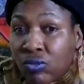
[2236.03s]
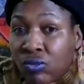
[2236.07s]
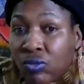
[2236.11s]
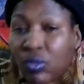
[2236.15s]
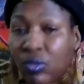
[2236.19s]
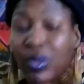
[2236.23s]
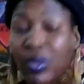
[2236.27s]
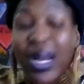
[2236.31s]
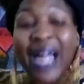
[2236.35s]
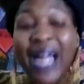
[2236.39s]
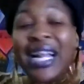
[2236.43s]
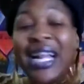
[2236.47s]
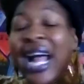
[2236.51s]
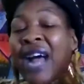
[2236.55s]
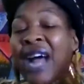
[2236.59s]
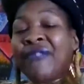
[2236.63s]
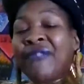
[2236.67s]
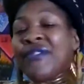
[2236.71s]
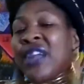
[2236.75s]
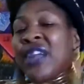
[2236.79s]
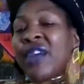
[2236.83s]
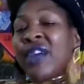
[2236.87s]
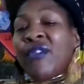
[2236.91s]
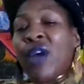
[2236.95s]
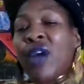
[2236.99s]
Like, I've
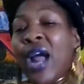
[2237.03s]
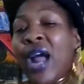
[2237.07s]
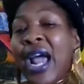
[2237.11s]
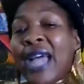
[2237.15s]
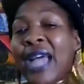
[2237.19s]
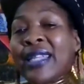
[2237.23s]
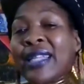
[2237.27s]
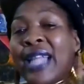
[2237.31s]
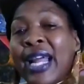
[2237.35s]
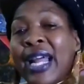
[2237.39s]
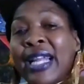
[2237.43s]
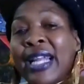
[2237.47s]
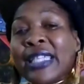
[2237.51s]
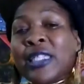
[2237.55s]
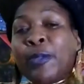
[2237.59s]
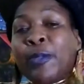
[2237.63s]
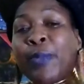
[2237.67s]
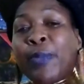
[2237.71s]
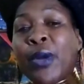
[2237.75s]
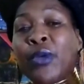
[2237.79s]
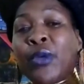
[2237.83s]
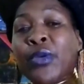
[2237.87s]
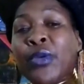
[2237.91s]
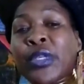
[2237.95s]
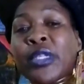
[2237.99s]
never had that
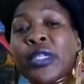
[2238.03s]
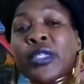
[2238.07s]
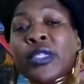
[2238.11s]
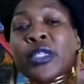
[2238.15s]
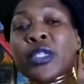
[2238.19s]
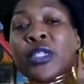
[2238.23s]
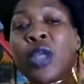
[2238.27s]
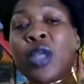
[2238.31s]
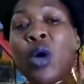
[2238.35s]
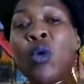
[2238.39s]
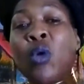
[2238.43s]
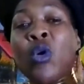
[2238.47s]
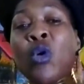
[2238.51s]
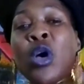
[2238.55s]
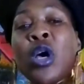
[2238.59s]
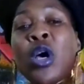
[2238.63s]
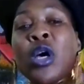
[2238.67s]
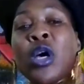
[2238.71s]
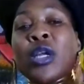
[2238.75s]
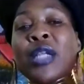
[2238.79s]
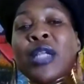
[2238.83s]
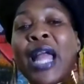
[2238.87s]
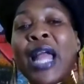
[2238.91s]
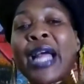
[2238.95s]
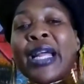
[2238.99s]
experience. So,
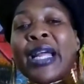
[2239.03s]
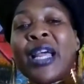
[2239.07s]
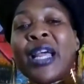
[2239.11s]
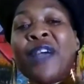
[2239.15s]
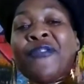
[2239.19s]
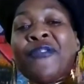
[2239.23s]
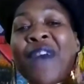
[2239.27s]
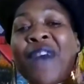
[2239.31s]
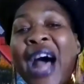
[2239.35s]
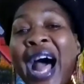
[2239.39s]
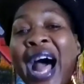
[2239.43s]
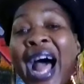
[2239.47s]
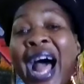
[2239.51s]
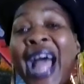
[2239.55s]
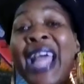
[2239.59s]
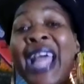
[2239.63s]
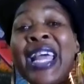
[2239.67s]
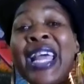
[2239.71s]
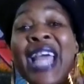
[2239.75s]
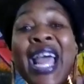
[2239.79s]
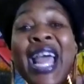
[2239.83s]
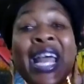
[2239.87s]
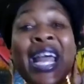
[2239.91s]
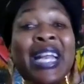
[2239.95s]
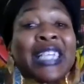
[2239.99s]
like, if I
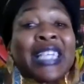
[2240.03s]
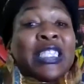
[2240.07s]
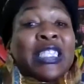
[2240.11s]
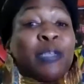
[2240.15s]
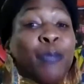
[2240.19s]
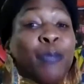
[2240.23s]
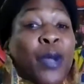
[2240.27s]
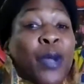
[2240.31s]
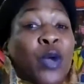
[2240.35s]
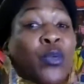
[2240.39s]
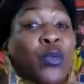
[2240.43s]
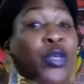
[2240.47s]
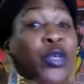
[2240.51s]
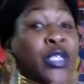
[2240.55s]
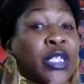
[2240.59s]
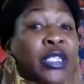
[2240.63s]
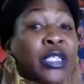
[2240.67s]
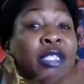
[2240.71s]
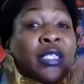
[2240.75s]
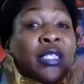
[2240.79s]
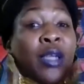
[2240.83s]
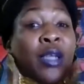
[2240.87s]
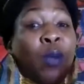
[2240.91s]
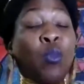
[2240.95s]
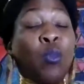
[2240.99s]
had
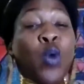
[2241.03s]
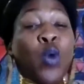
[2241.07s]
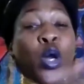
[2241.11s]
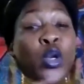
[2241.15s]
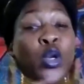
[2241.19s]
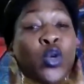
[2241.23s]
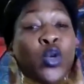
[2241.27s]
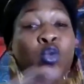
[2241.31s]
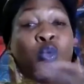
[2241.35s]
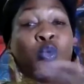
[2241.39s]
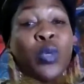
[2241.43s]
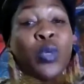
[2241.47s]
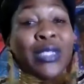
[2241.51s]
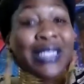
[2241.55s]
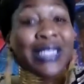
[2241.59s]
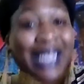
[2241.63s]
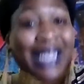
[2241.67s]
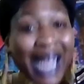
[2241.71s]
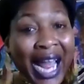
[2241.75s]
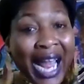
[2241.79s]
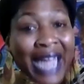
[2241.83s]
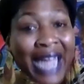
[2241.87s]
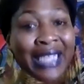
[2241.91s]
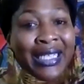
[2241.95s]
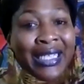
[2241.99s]
experienced someone who was
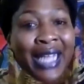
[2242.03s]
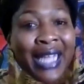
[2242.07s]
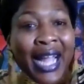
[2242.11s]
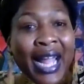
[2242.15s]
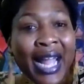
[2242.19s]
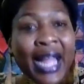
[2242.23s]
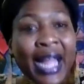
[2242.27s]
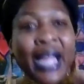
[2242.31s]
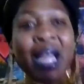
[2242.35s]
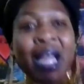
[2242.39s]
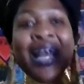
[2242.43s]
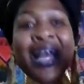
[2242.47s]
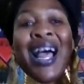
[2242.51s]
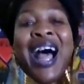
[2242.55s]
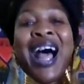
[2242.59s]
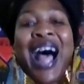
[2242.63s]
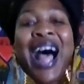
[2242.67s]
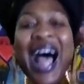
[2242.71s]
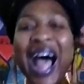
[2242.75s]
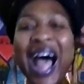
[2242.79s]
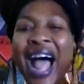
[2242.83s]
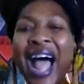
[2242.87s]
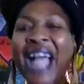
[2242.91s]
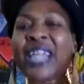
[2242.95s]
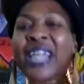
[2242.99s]
like that,
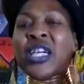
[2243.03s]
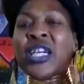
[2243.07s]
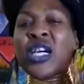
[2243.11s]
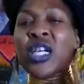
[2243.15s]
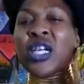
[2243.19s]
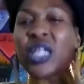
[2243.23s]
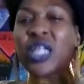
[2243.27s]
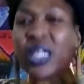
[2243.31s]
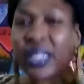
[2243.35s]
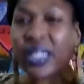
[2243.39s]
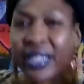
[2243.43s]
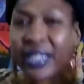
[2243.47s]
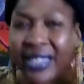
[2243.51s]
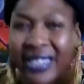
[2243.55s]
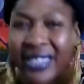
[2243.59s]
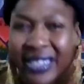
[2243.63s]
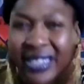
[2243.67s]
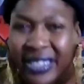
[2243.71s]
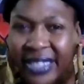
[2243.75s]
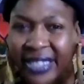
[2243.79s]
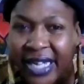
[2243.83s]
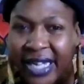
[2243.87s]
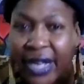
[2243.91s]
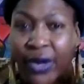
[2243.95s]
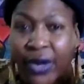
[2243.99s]
I could
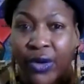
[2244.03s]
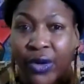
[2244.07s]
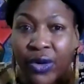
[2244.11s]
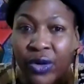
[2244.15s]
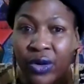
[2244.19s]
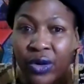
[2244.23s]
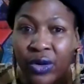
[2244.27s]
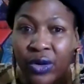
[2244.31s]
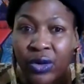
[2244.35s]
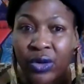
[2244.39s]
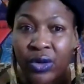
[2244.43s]
consider